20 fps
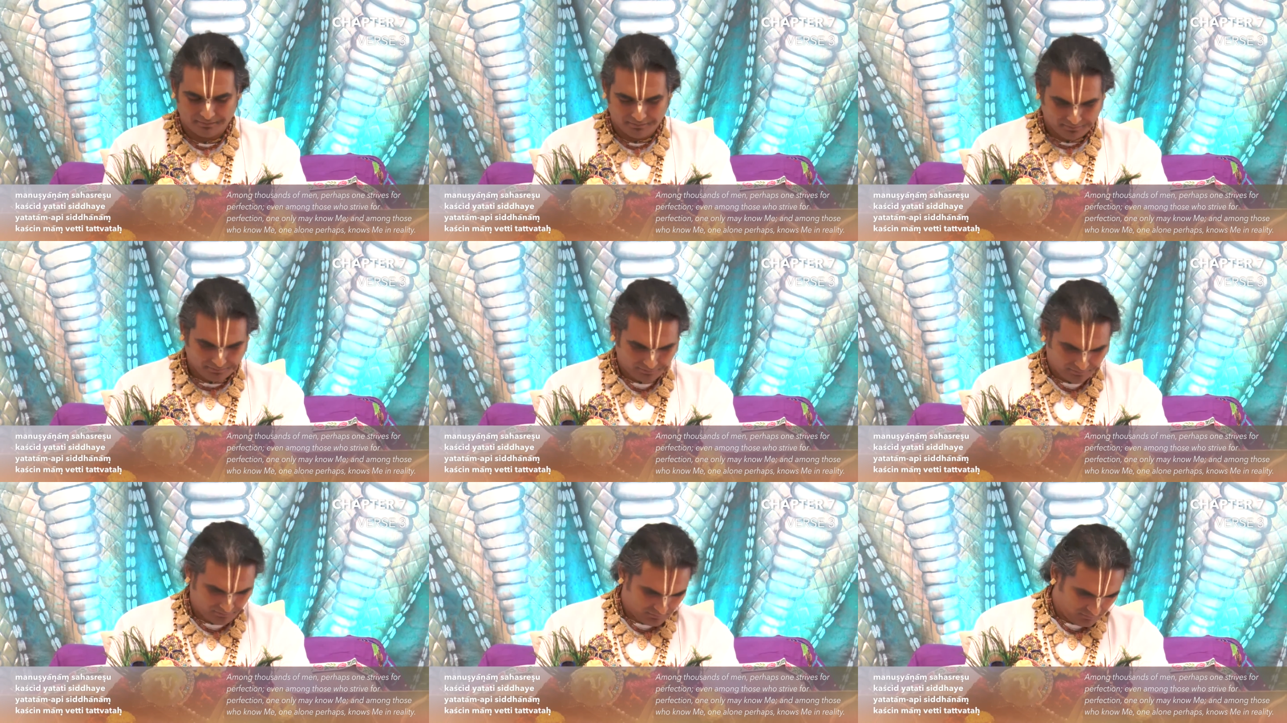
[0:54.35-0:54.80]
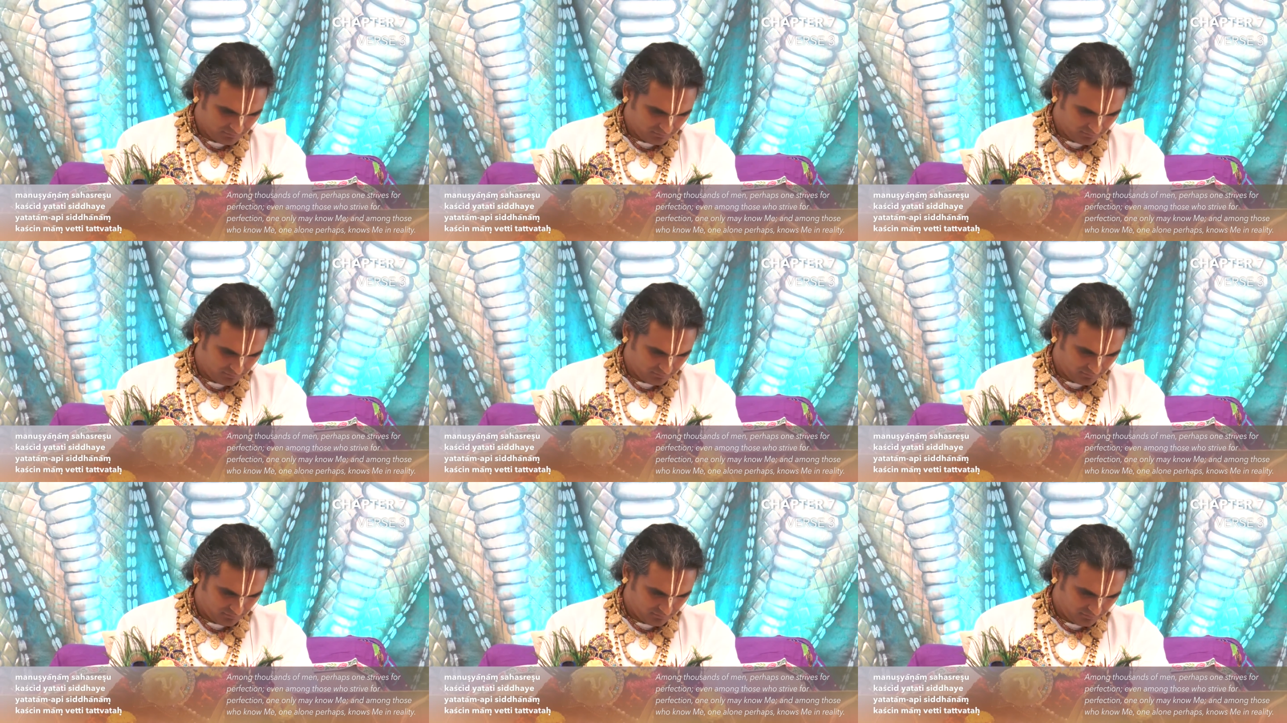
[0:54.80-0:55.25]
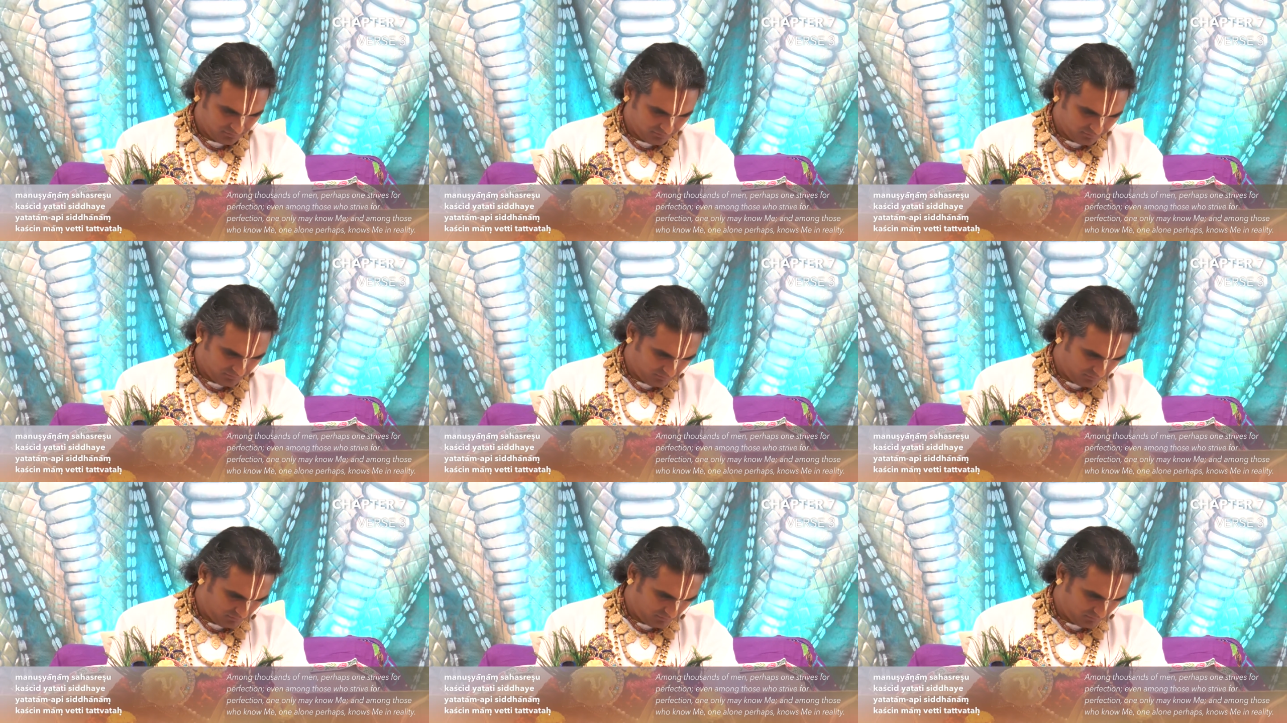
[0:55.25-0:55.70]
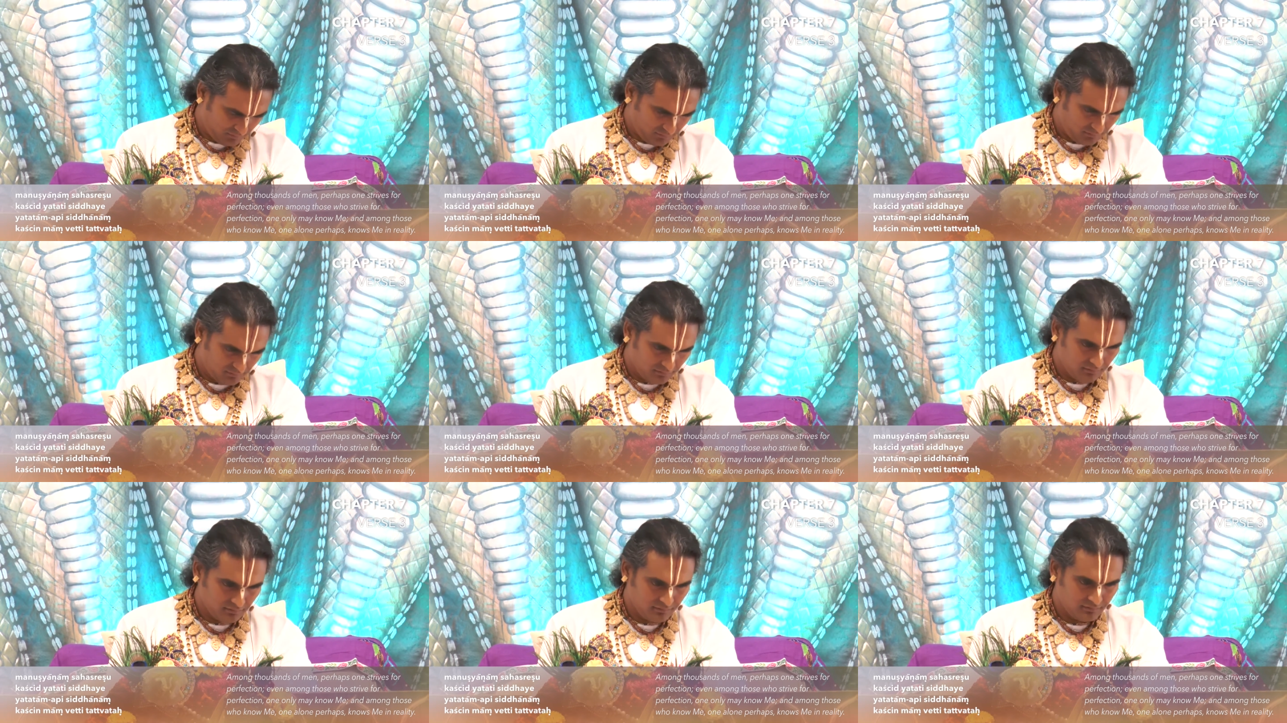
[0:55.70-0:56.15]

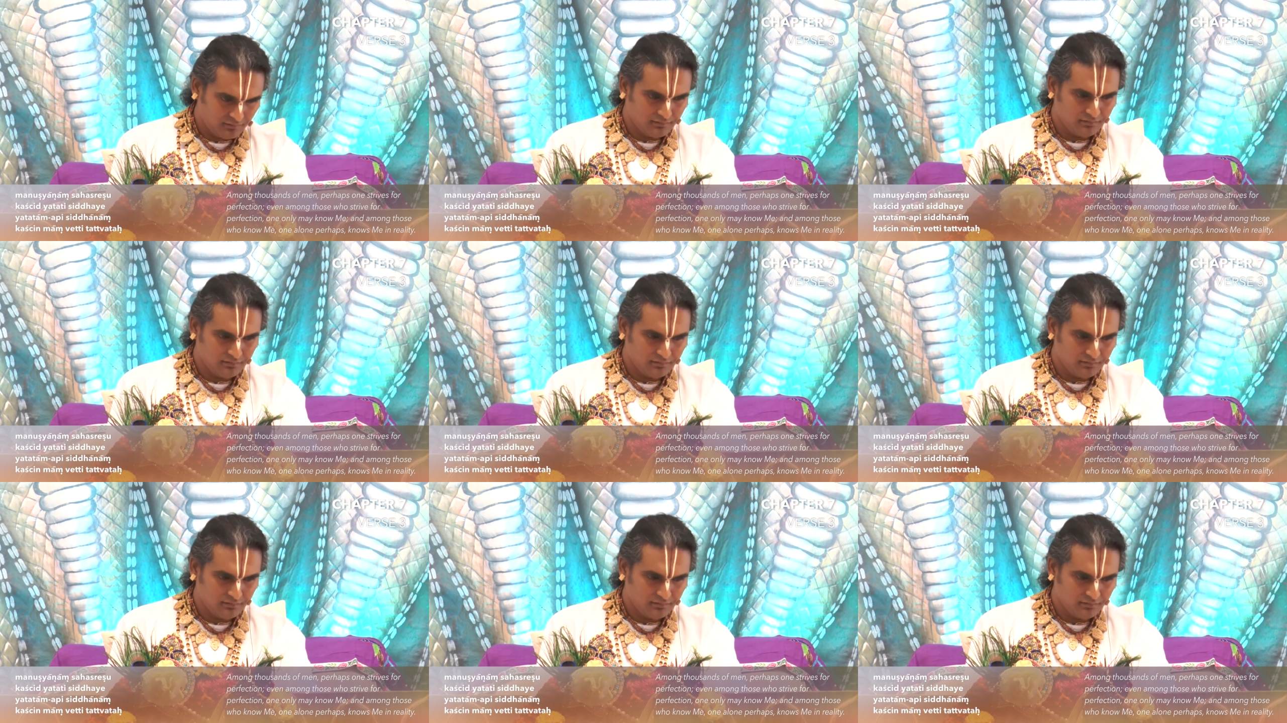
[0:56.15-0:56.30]
No one is speaking in this clip.